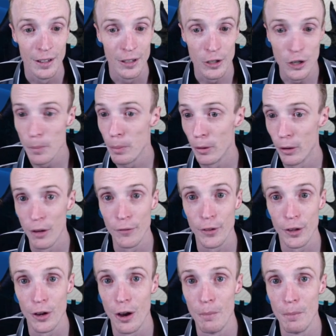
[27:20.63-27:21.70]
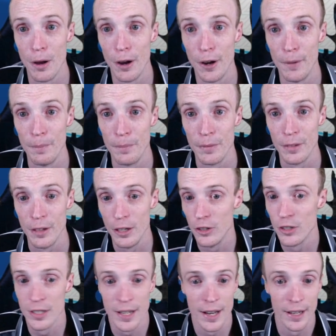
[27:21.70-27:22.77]
You pull off the combo, you
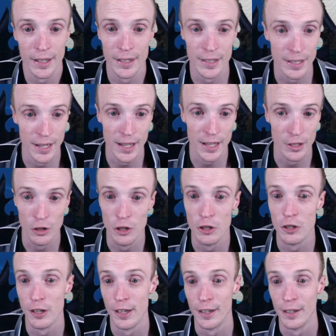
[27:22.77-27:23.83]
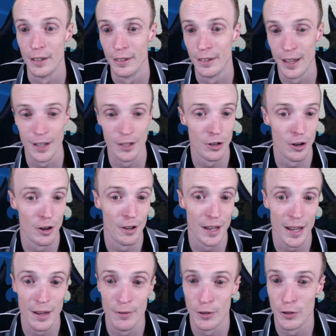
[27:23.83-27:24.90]
just get a concede usually. They don't
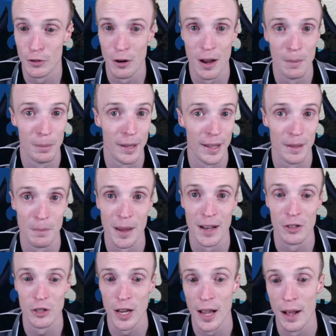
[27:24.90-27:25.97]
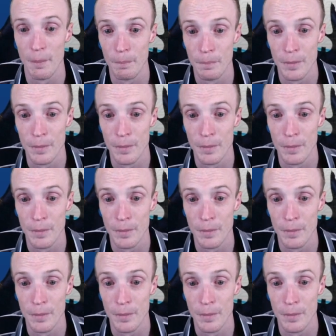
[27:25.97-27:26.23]
even try and play the match out.